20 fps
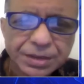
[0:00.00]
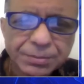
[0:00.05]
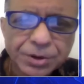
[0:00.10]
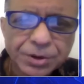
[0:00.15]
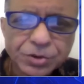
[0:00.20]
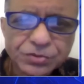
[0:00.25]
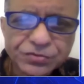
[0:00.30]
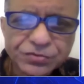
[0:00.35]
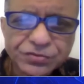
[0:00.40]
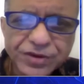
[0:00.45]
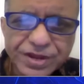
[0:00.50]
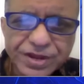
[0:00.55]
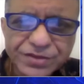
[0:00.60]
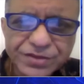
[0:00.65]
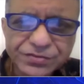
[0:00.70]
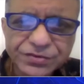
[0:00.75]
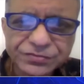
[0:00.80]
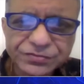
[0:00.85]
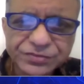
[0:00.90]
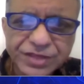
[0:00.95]
about
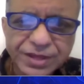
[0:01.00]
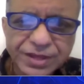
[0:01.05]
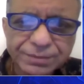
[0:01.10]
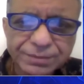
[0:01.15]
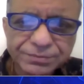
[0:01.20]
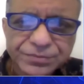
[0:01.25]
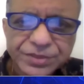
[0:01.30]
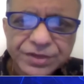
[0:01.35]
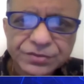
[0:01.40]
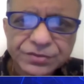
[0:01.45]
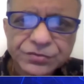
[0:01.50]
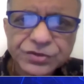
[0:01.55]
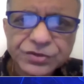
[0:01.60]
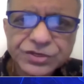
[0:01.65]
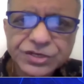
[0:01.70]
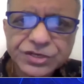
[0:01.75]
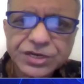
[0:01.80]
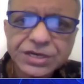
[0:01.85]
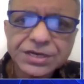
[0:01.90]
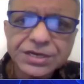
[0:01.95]
five of them,
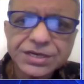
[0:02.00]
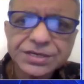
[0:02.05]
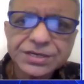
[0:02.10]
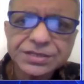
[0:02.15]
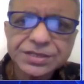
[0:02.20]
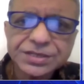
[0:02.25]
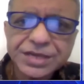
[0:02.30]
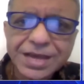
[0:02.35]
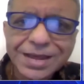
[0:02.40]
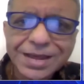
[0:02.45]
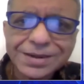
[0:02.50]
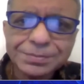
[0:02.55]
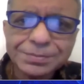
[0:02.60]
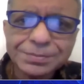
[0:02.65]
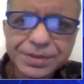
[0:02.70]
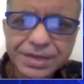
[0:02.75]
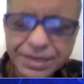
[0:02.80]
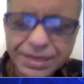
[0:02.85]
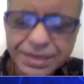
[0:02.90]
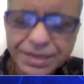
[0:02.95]
which clear the
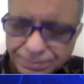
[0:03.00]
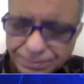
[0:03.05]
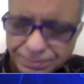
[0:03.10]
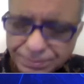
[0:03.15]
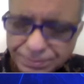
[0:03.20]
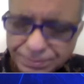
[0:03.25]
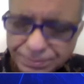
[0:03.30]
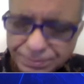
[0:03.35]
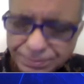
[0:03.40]
LPA.